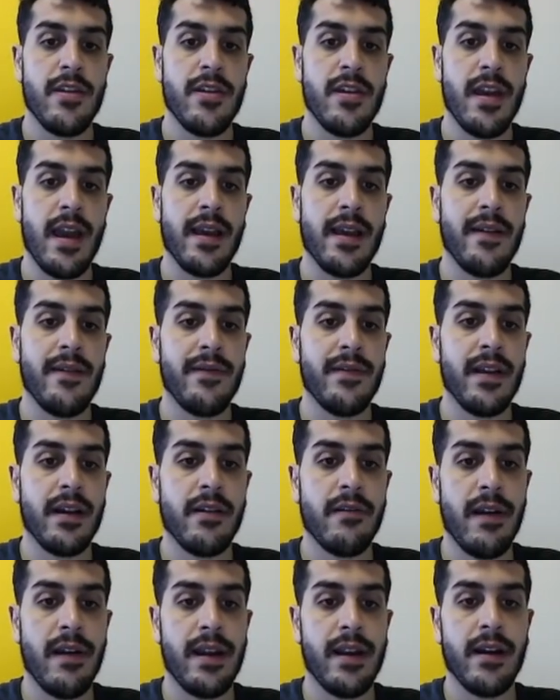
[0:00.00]
check if the
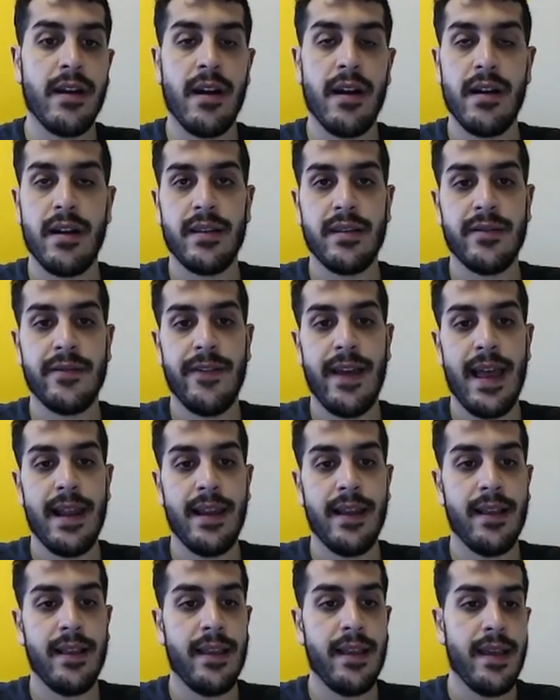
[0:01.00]
credit card is
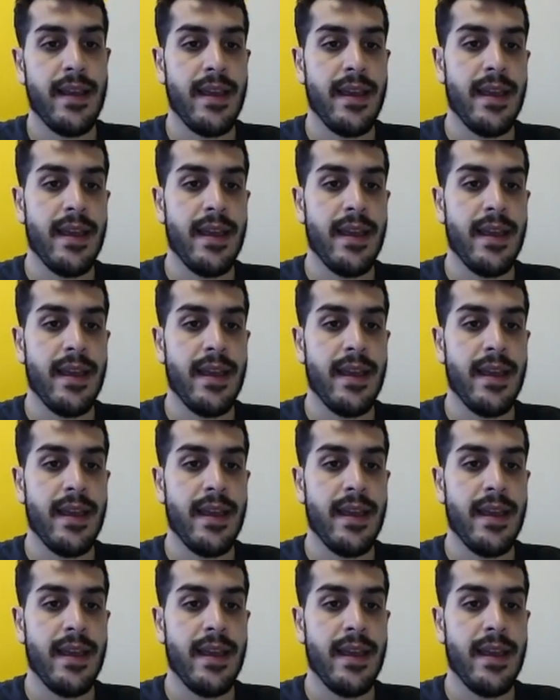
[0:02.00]
valid.